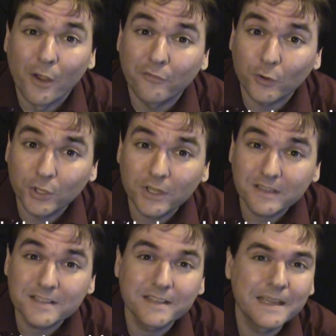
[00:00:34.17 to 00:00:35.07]
For
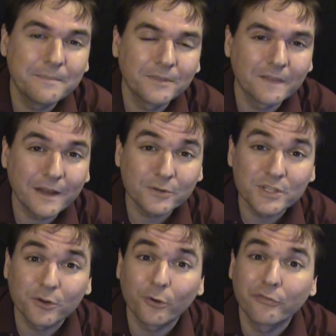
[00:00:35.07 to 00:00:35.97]
Hyun's theme, the letters
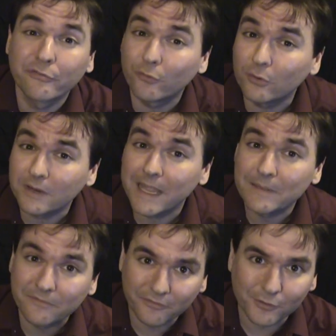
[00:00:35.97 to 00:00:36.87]
in her full
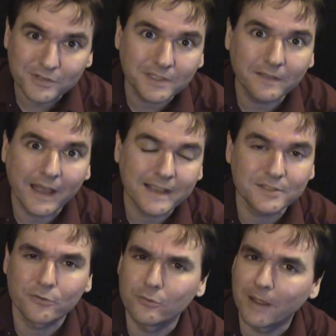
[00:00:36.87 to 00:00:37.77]
name, first and
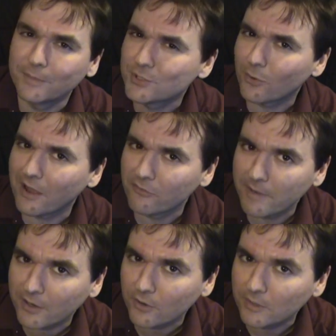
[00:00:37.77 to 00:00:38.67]
last, through my musical
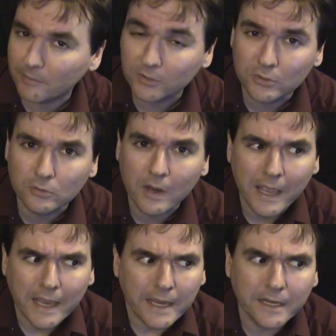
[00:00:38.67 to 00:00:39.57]
alphabet code number 2,
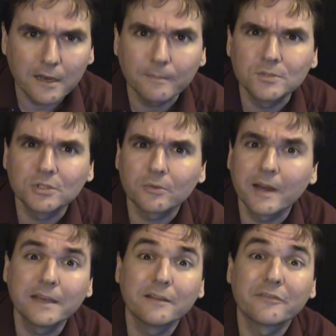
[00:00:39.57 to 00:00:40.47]
end up
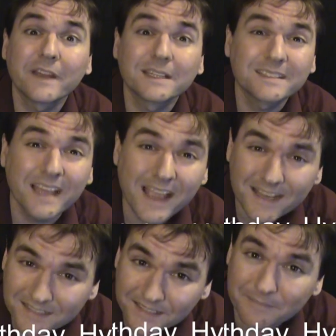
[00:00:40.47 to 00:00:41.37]
generating a
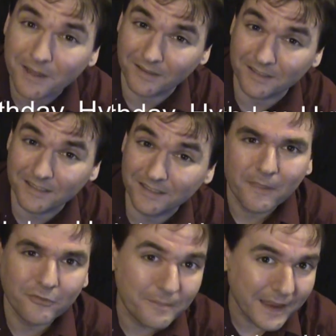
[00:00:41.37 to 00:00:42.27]
fantastic melody.
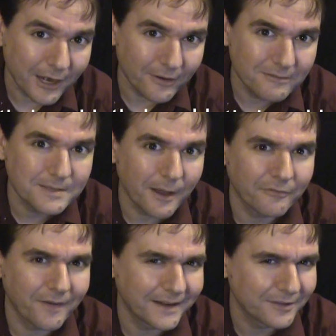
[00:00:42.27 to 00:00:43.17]
From there, it was
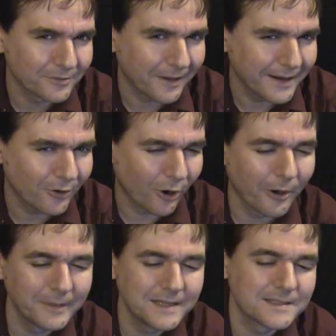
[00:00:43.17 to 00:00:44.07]
about finding the right
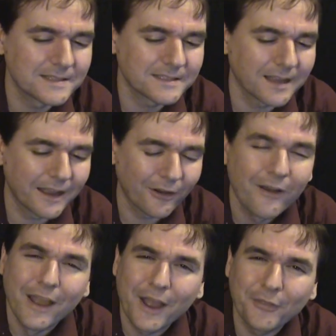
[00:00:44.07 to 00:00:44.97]
harmonies and
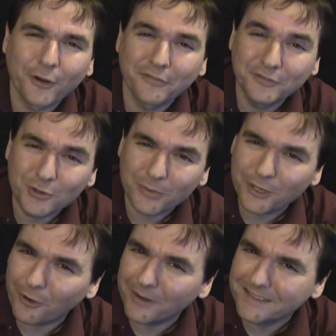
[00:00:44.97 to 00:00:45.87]
style, and there are a few
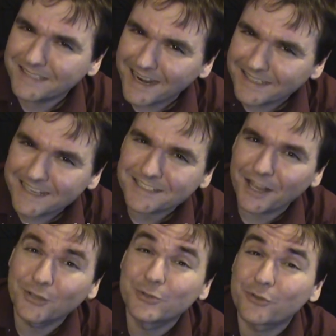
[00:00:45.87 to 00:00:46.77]
recurring techniques
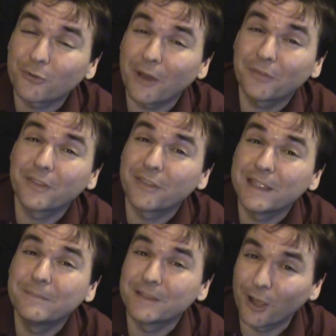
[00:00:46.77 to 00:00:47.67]
I use throughout the
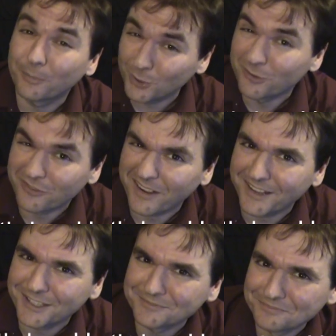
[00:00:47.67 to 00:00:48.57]
theme to help unify
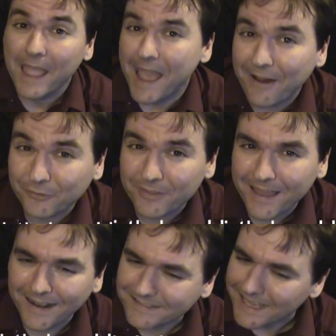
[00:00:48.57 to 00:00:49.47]
it. After
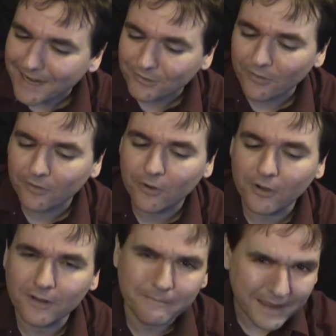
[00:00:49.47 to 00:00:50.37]
that, I tacked on the
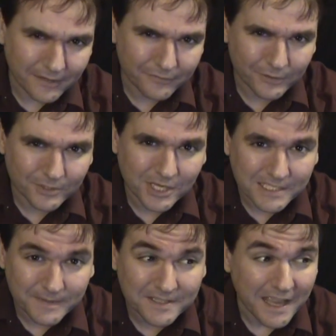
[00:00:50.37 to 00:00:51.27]
coda, made a few
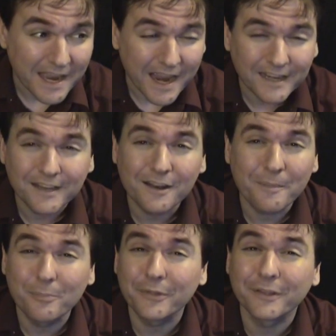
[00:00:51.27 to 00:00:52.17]
adjustments, and ended
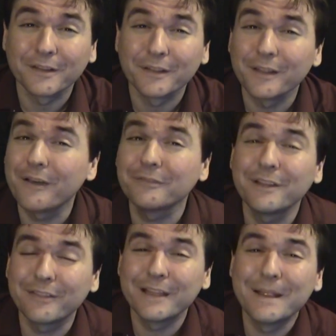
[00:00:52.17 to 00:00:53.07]
up with a
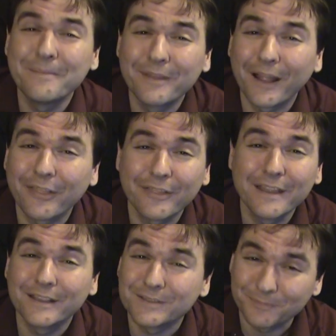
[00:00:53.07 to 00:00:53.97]
lovely theme that I
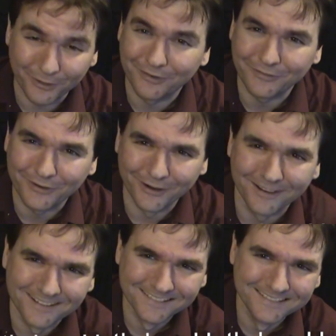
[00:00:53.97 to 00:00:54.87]
think is perfect for
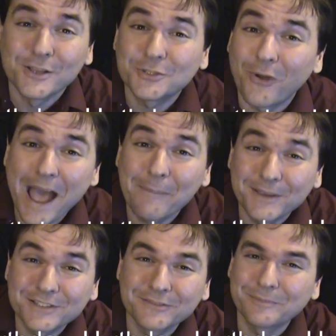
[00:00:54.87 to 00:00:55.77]
her. So
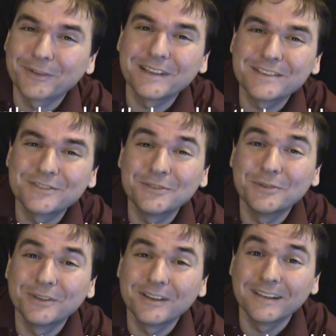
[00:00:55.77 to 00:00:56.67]
happiest of birthdays to you,
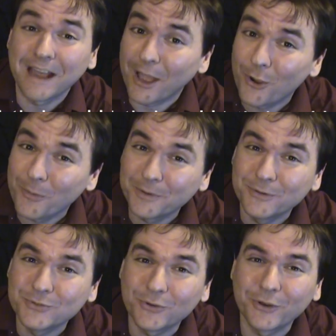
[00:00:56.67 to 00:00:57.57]
Hyun. I hope you
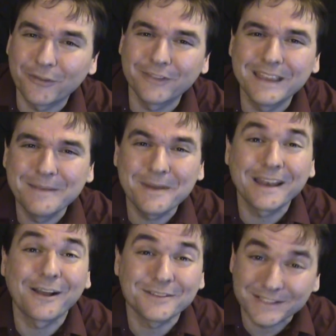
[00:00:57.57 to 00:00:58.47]
enjoy your theme,
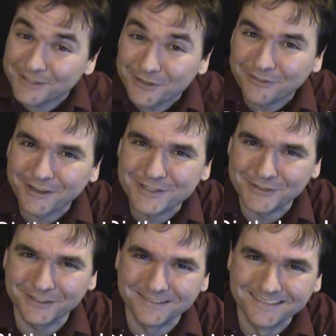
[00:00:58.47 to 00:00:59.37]
and I'll see you very
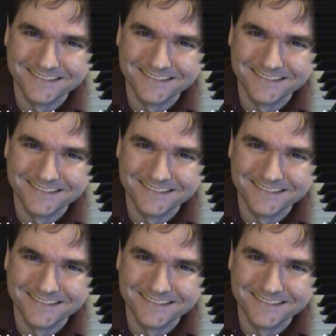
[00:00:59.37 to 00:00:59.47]
soon.